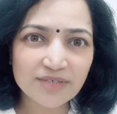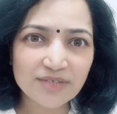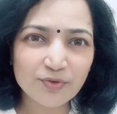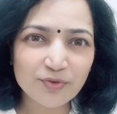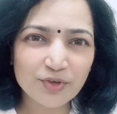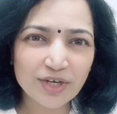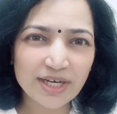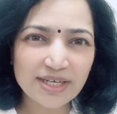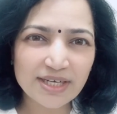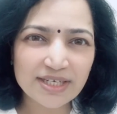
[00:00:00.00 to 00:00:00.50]
for
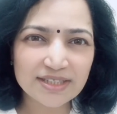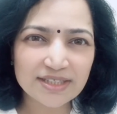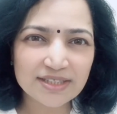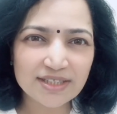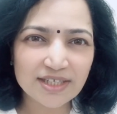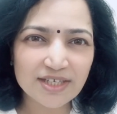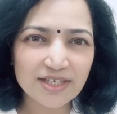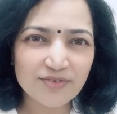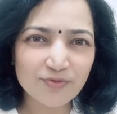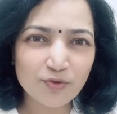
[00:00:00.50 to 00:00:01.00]
at least
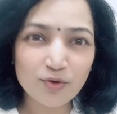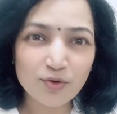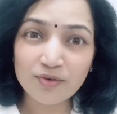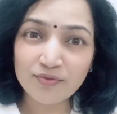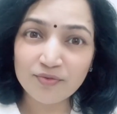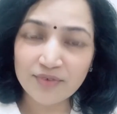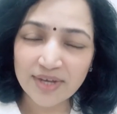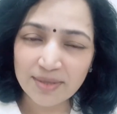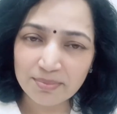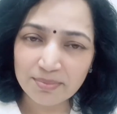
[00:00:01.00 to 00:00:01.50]
3, 4 or
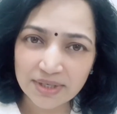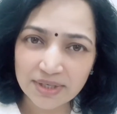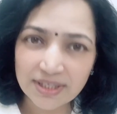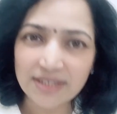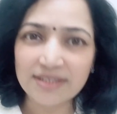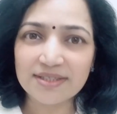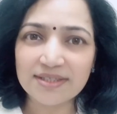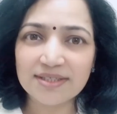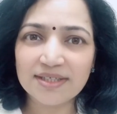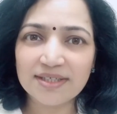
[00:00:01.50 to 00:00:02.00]
5
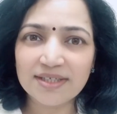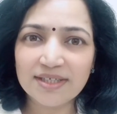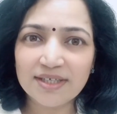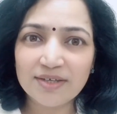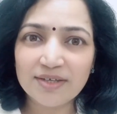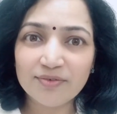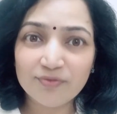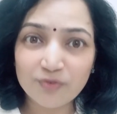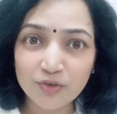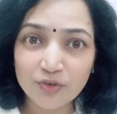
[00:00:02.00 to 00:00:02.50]
minutes.
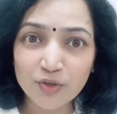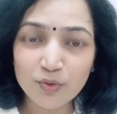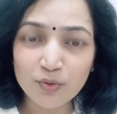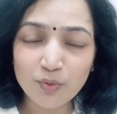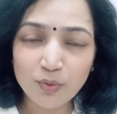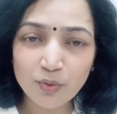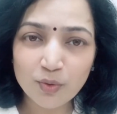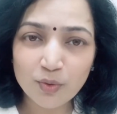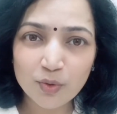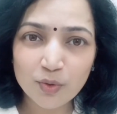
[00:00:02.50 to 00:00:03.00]
For
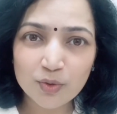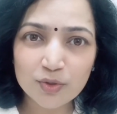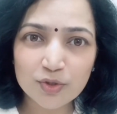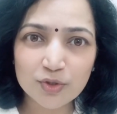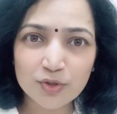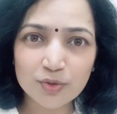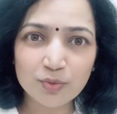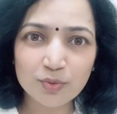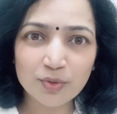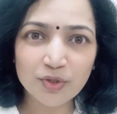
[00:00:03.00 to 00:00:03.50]
you
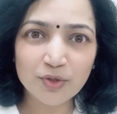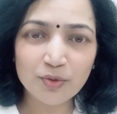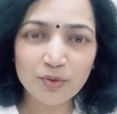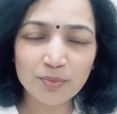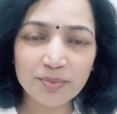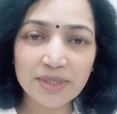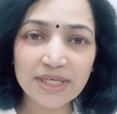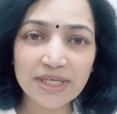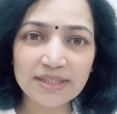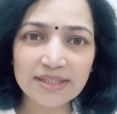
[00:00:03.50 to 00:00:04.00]
to, you know,
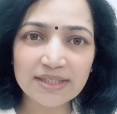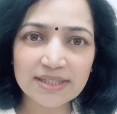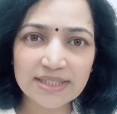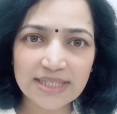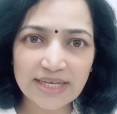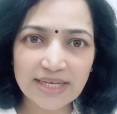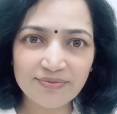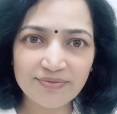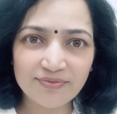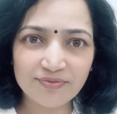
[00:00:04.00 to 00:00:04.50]
be in the
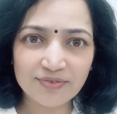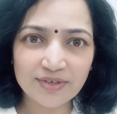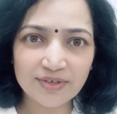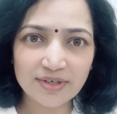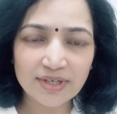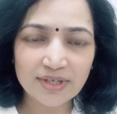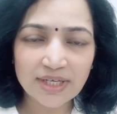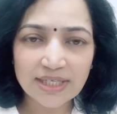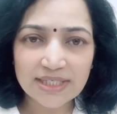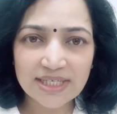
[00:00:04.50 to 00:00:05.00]
safe
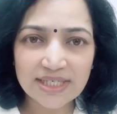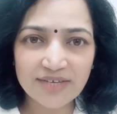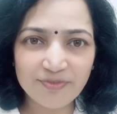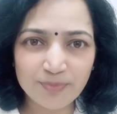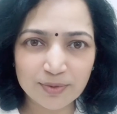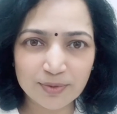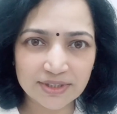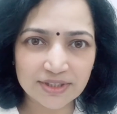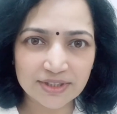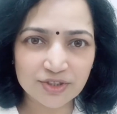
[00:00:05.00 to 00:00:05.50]

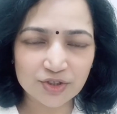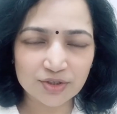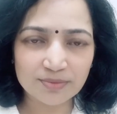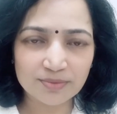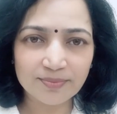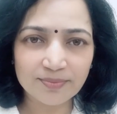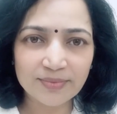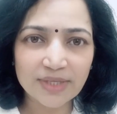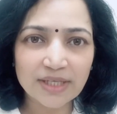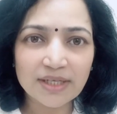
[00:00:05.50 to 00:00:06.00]
position.
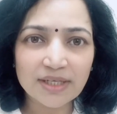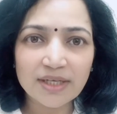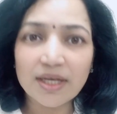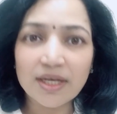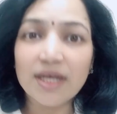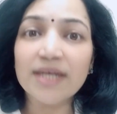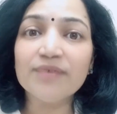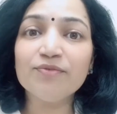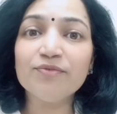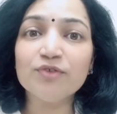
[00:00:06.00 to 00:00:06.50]

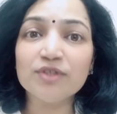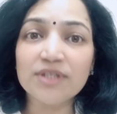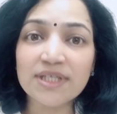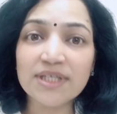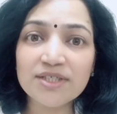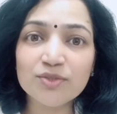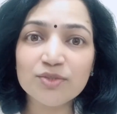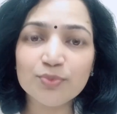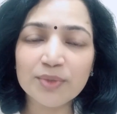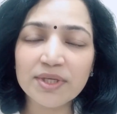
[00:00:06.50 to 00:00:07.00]
And for
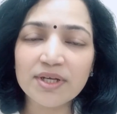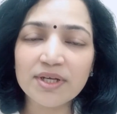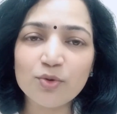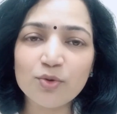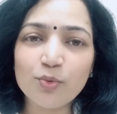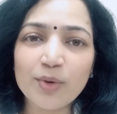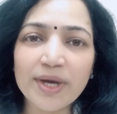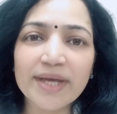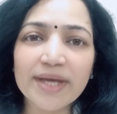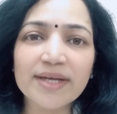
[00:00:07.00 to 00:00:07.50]
this, we
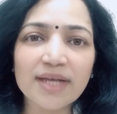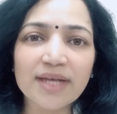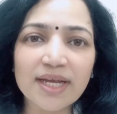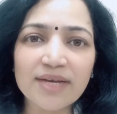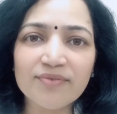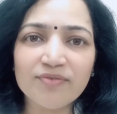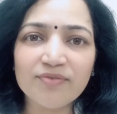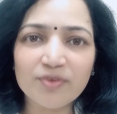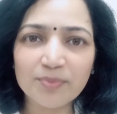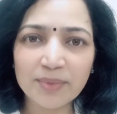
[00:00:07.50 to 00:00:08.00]
require
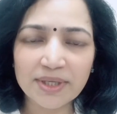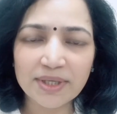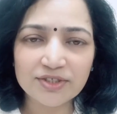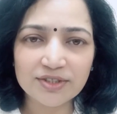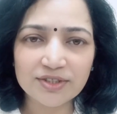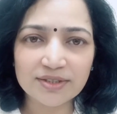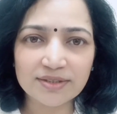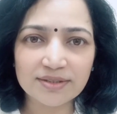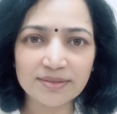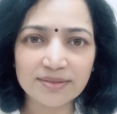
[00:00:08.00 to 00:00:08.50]

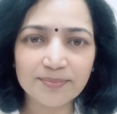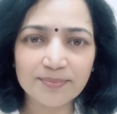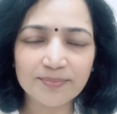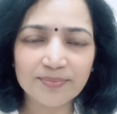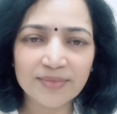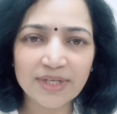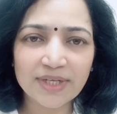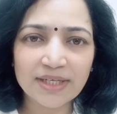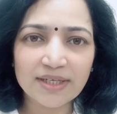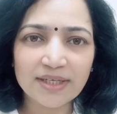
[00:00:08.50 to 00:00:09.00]
information.
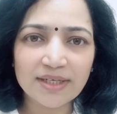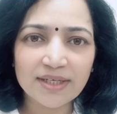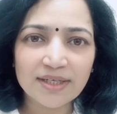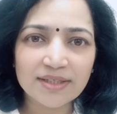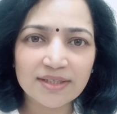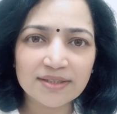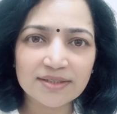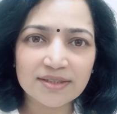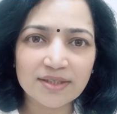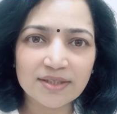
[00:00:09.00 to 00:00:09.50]

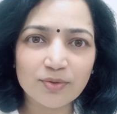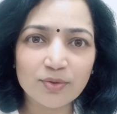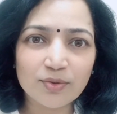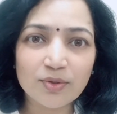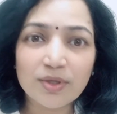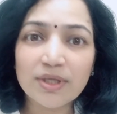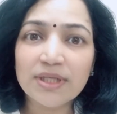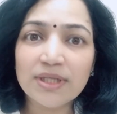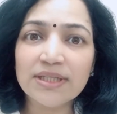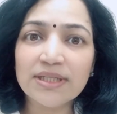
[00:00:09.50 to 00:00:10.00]
So
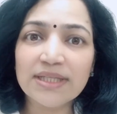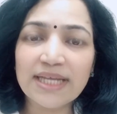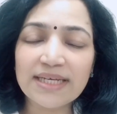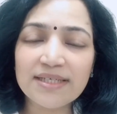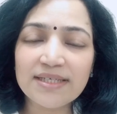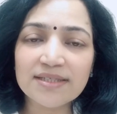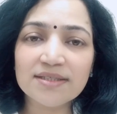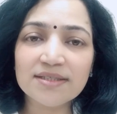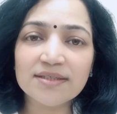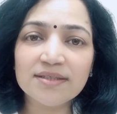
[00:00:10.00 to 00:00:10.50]
that
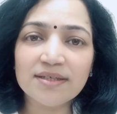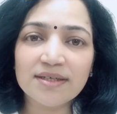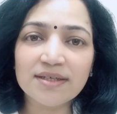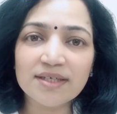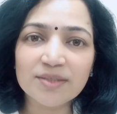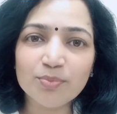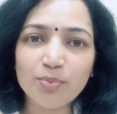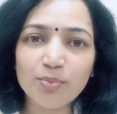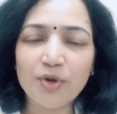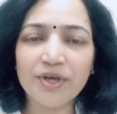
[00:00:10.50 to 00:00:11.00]
is the
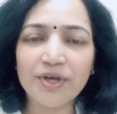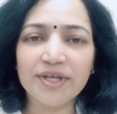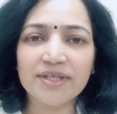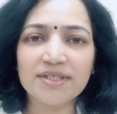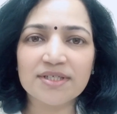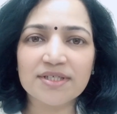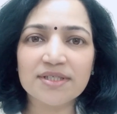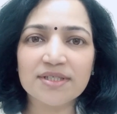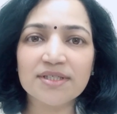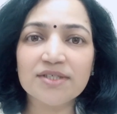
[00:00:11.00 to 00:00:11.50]
third
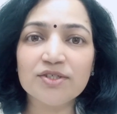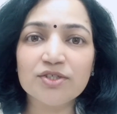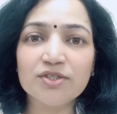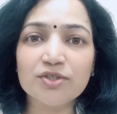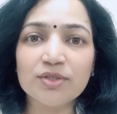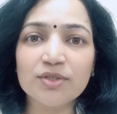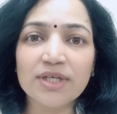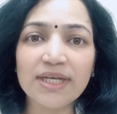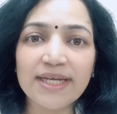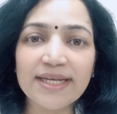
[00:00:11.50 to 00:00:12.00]
point, to
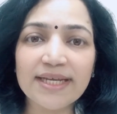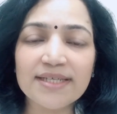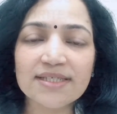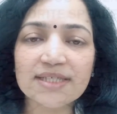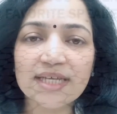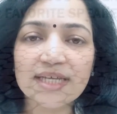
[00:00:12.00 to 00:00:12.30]
collect